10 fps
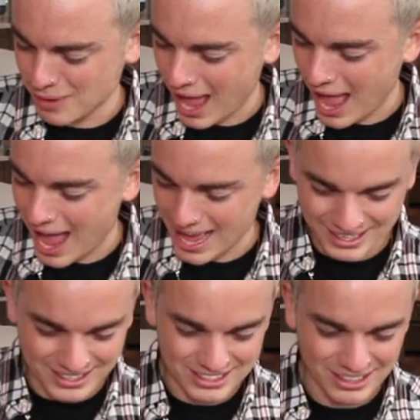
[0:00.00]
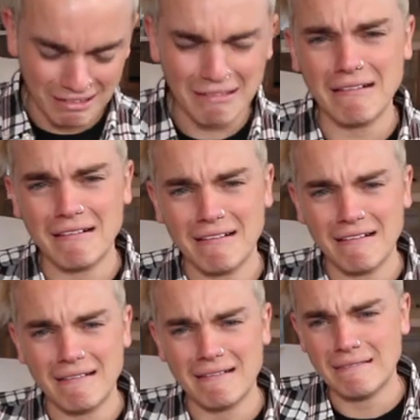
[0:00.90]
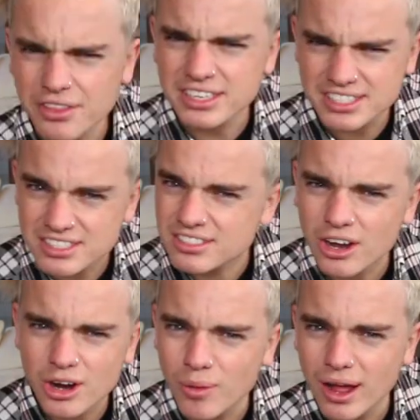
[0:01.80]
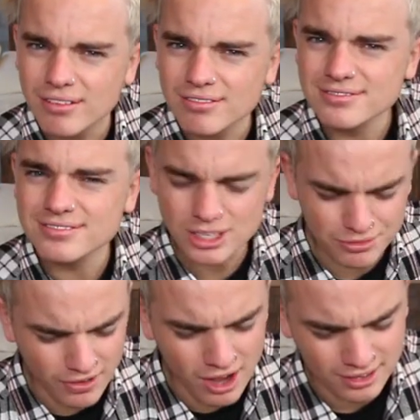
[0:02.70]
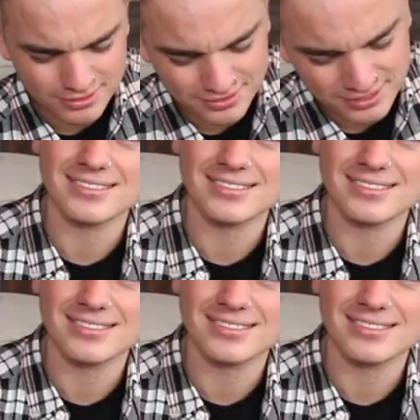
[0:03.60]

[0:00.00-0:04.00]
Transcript: on my hand. Oh, this isn't going well so far.